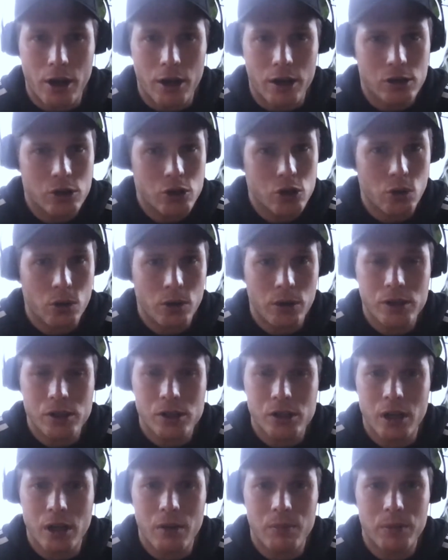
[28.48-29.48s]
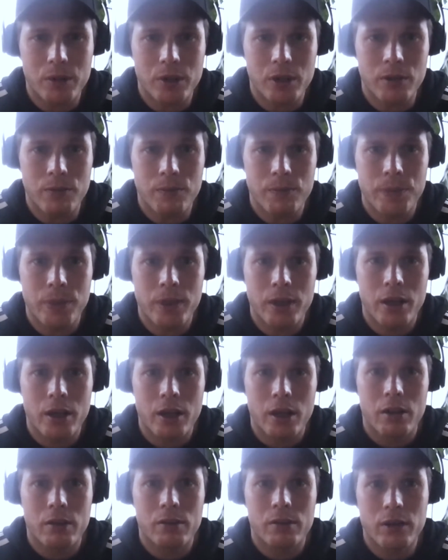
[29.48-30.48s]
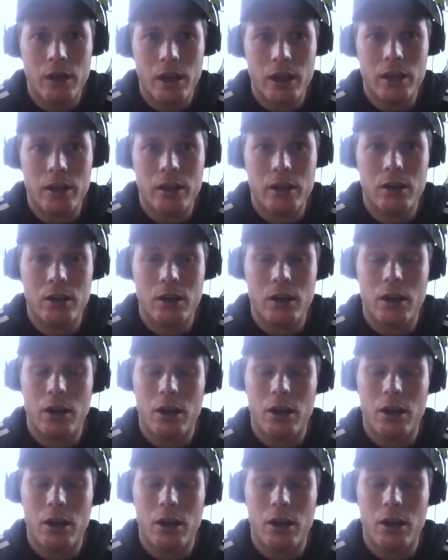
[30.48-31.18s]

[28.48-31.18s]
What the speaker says: short and snappy. Take